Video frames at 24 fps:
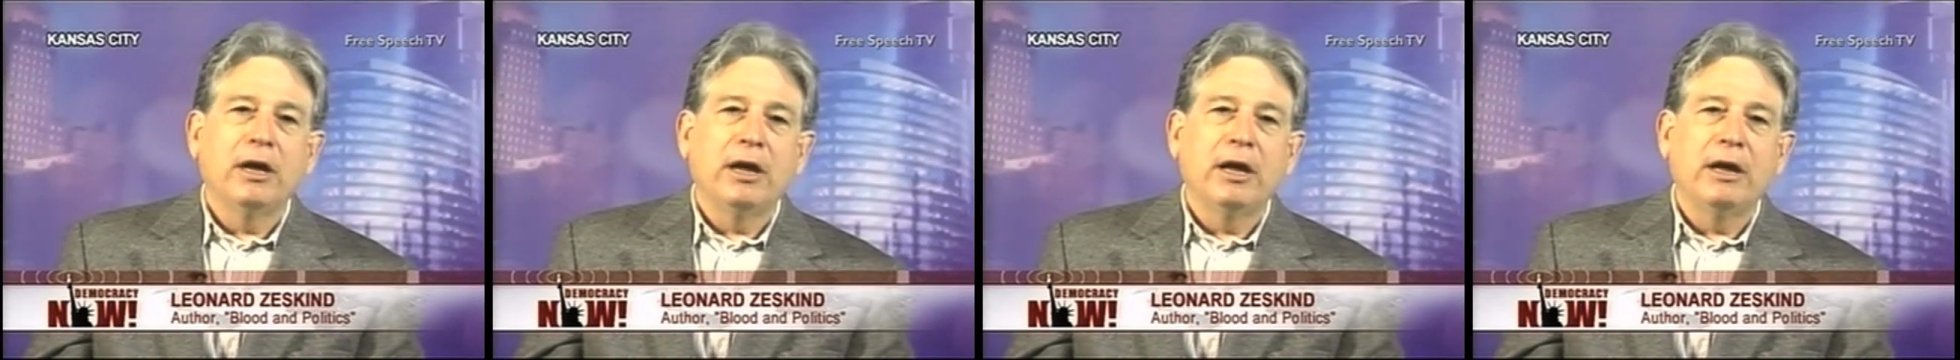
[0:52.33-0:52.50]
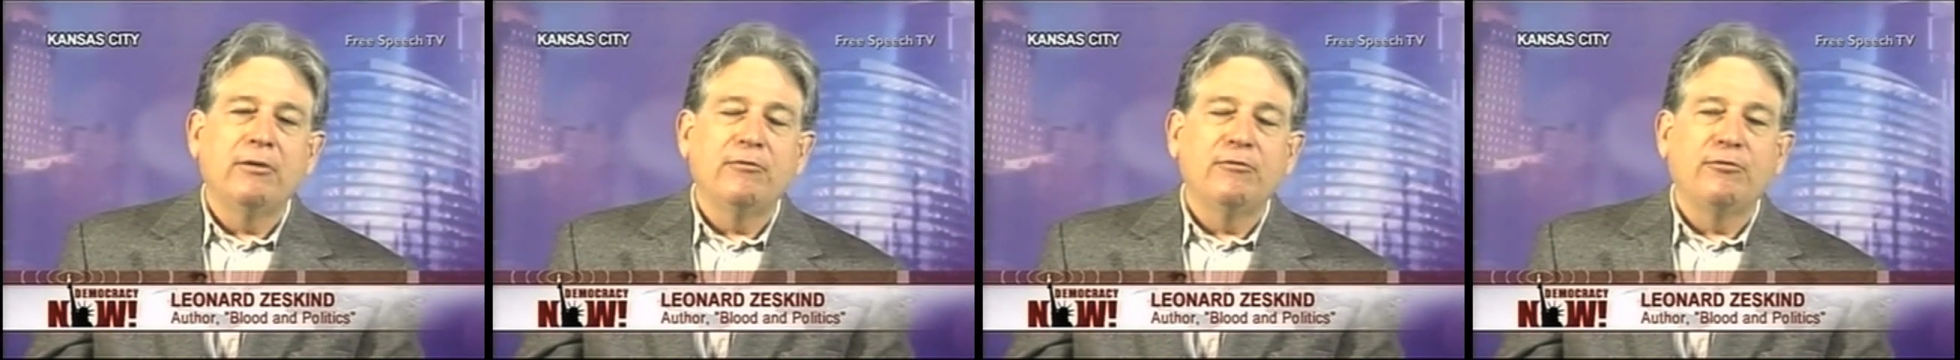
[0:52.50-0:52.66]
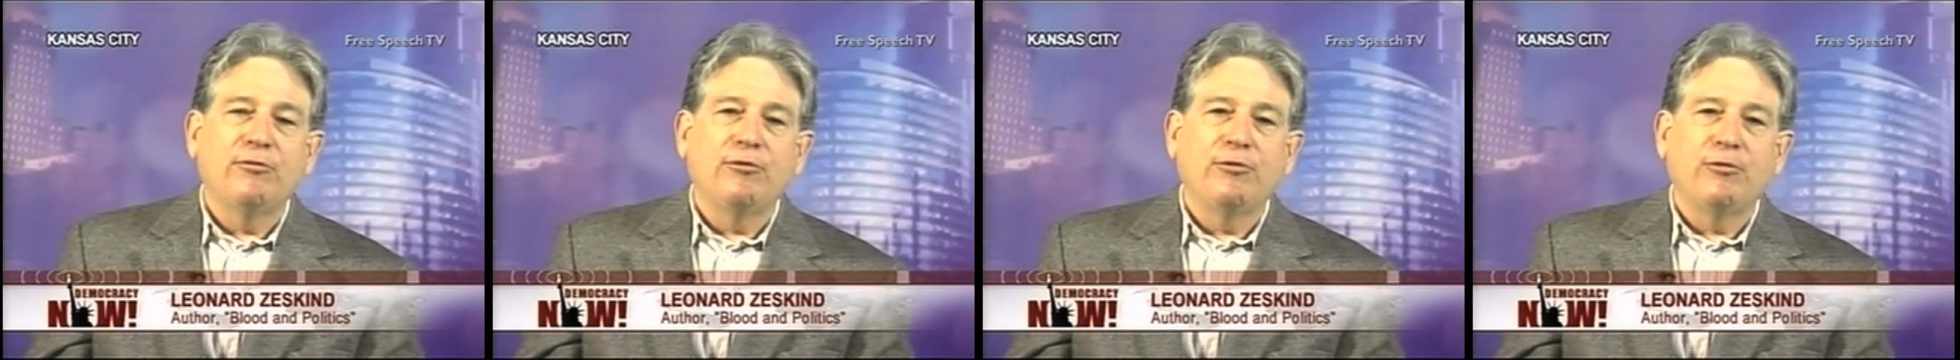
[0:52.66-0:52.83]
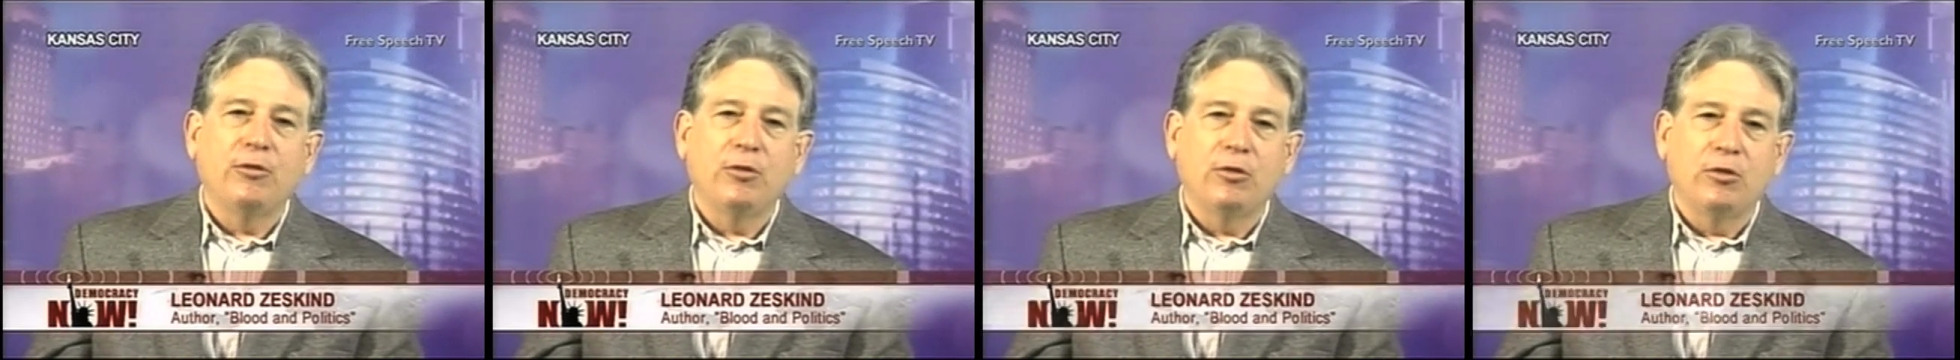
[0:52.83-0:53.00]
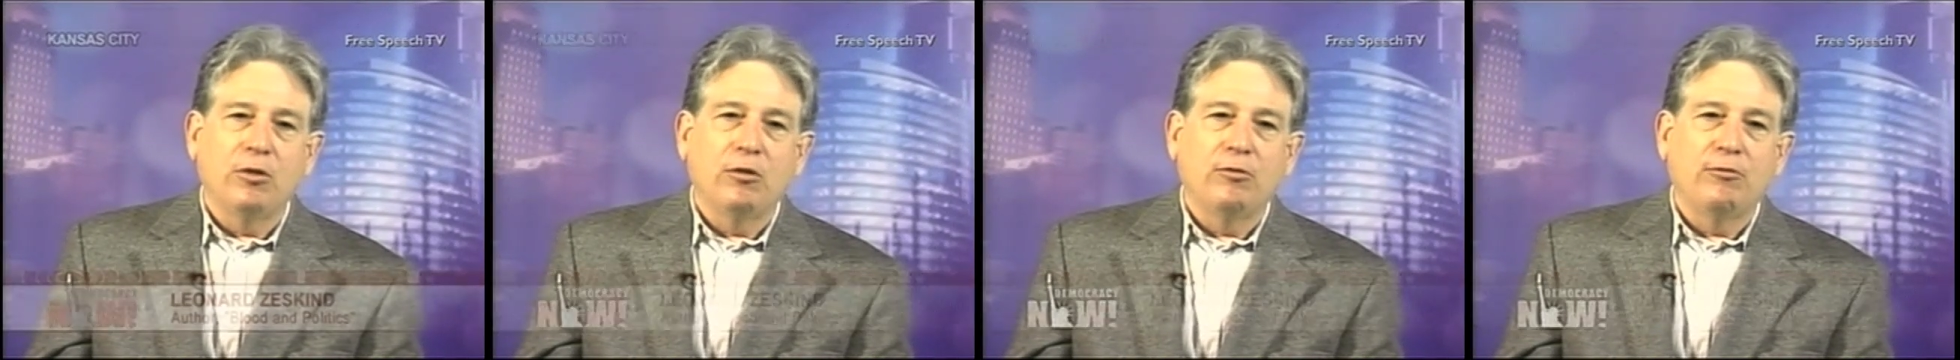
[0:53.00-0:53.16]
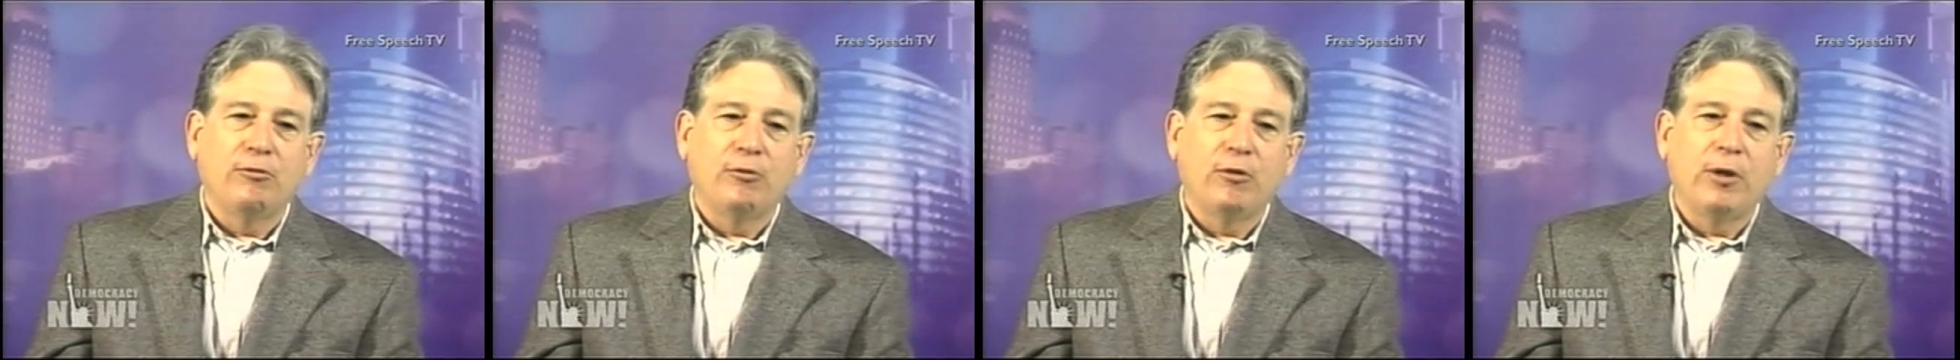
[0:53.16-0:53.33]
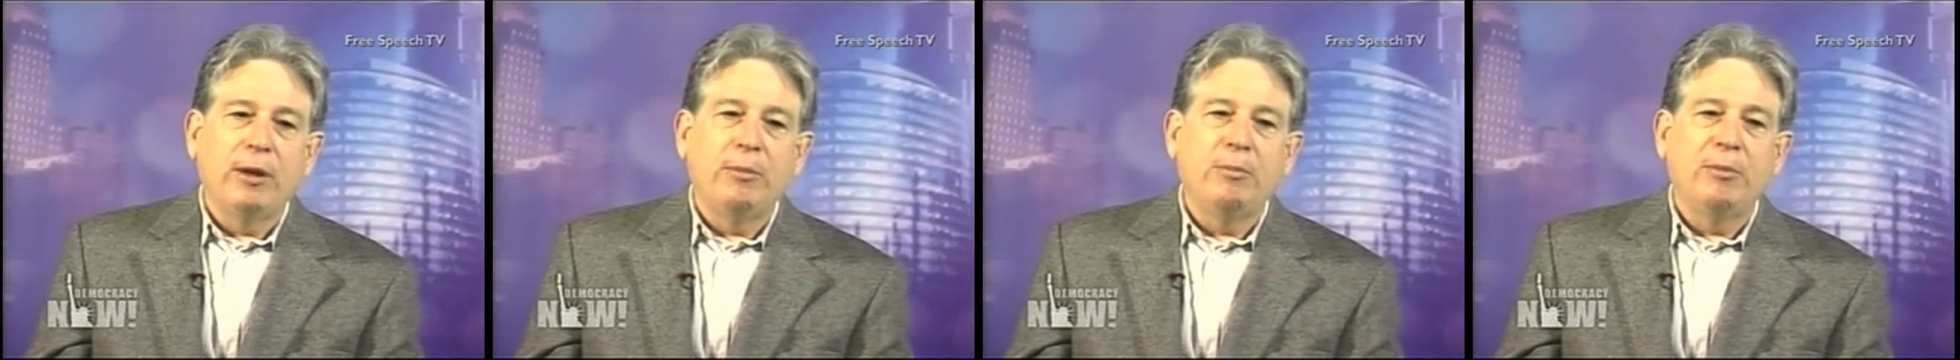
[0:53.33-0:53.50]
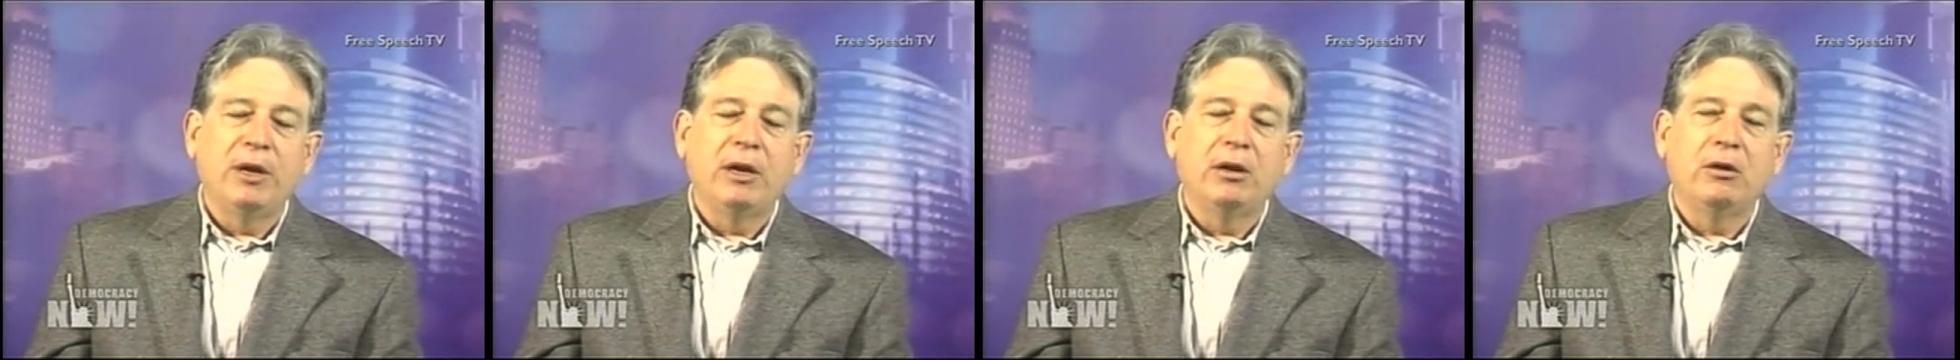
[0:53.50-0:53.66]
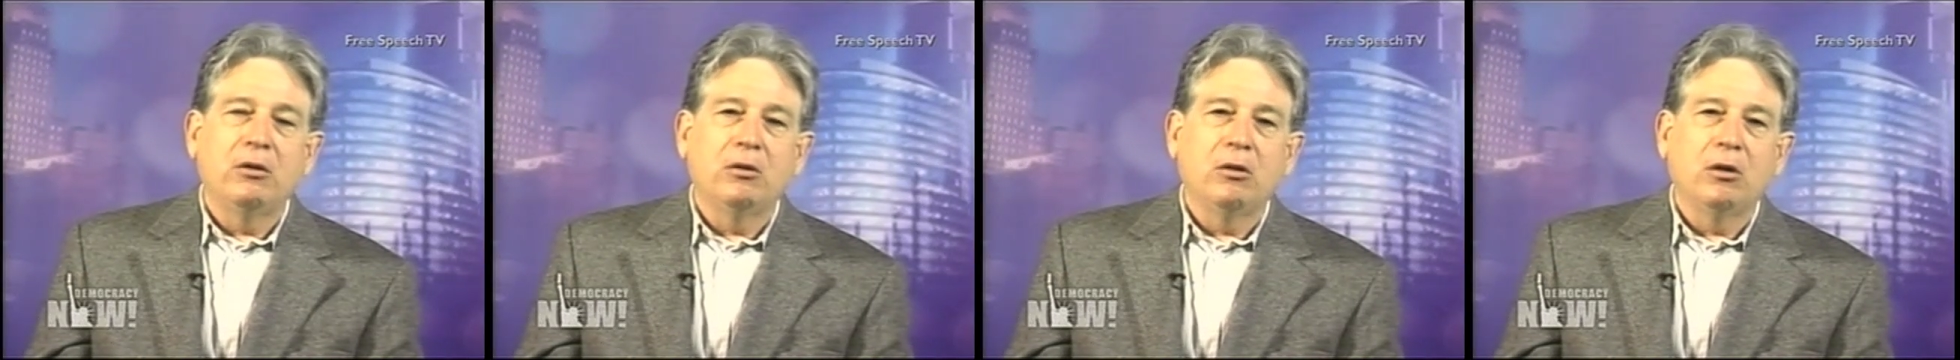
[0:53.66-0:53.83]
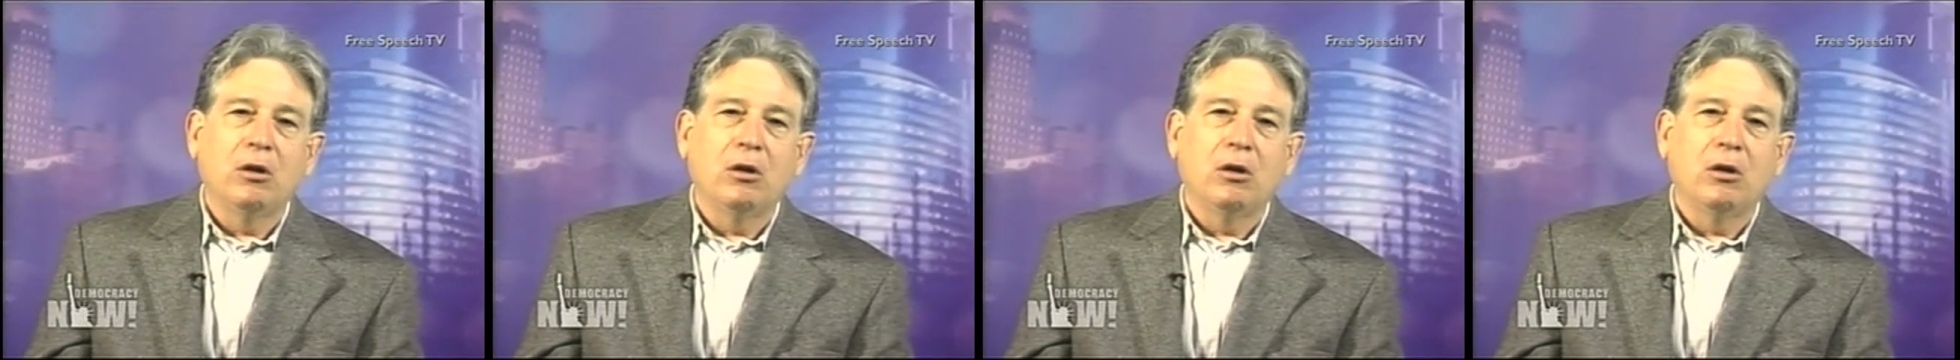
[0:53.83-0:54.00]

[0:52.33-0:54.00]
in the Freeman,